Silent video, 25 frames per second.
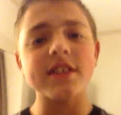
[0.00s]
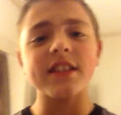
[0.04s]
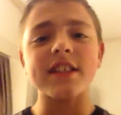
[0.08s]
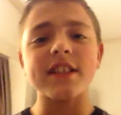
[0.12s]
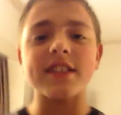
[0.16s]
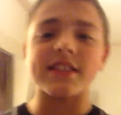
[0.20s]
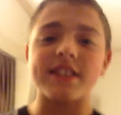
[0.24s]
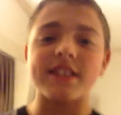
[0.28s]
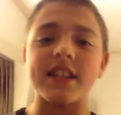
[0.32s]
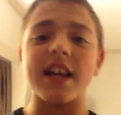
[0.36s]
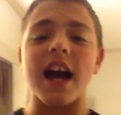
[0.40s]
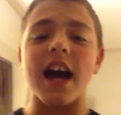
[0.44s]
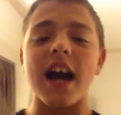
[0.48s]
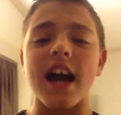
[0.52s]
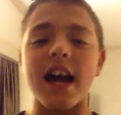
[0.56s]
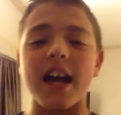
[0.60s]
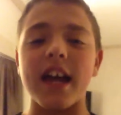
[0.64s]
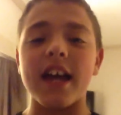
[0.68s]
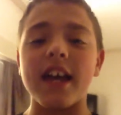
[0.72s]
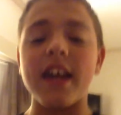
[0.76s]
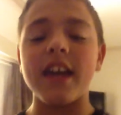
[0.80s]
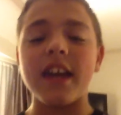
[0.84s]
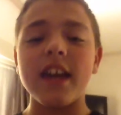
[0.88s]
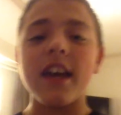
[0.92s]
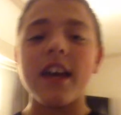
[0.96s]
this
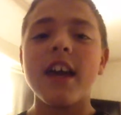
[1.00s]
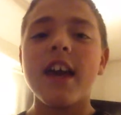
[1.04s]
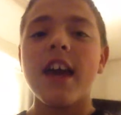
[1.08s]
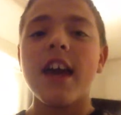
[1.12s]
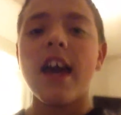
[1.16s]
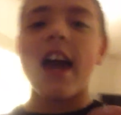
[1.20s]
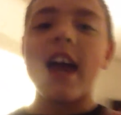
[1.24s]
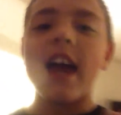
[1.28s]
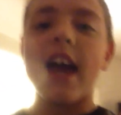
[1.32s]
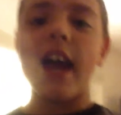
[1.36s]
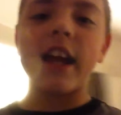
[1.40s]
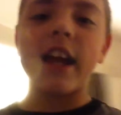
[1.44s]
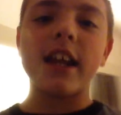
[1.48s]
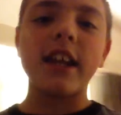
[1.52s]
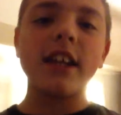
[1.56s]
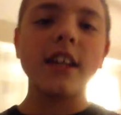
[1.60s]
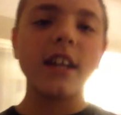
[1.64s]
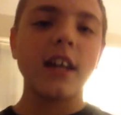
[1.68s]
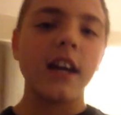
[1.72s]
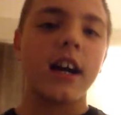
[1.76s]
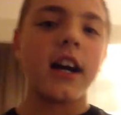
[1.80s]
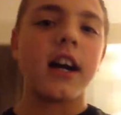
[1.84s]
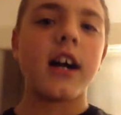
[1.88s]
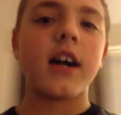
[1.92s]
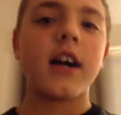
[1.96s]
guy,
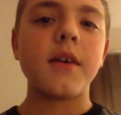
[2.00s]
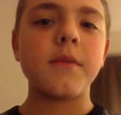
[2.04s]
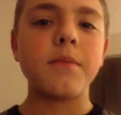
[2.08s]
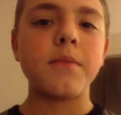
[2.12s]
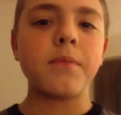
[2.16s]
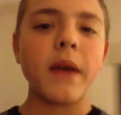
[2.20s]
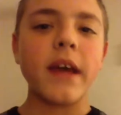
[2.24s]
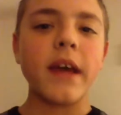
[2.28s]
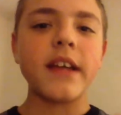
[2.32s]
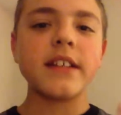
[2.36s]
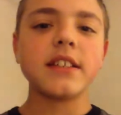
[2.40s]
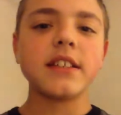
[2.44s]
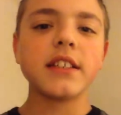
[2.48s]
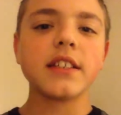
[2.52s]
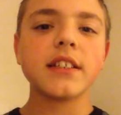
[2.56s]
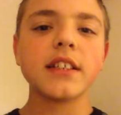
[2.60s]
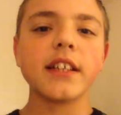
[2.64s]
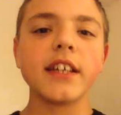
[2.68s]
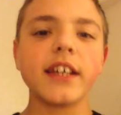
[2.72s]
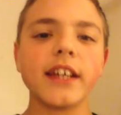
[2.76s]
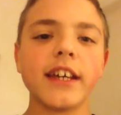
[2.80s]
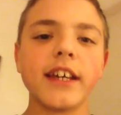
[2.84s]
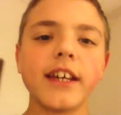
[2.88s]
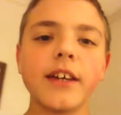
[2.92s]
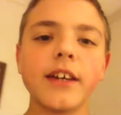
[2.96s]
and
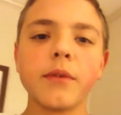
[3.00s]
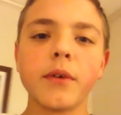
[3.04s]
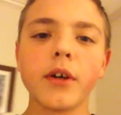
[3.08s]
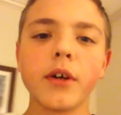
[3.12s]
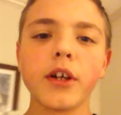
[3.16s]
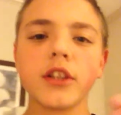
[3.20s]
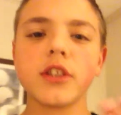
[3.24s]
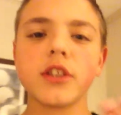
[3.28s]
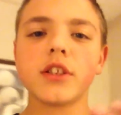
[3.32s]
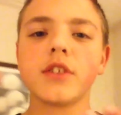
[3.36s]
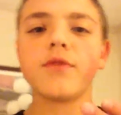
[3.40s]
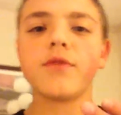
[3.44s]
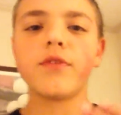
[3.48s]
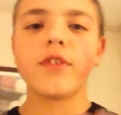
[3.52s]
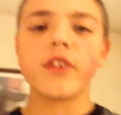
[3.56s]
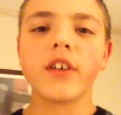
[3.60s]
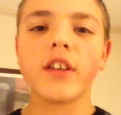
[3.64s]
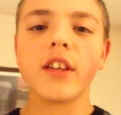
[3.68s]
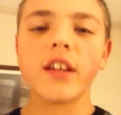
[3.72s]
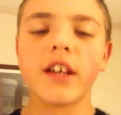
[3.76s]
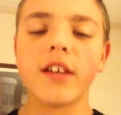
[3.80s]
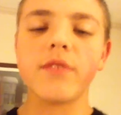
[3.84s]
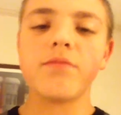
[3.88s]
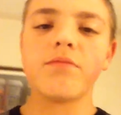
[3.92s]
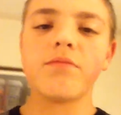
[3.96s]
basically he works for,
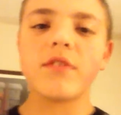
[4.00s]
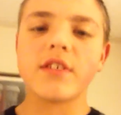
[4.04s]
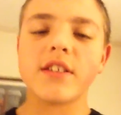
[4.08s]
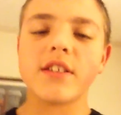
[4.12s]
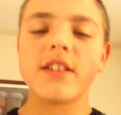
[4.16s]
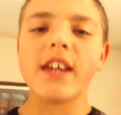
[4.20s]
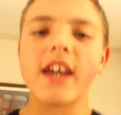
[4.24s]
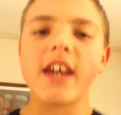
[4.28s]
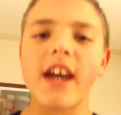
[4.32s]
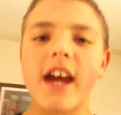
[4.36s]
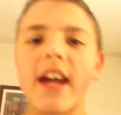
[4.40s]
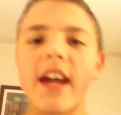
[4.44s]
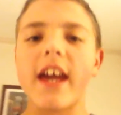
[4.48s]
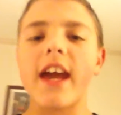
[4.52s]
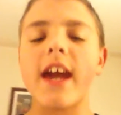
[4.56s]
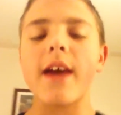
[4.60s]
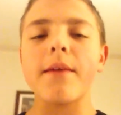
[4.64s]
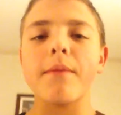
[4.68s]
the CIA.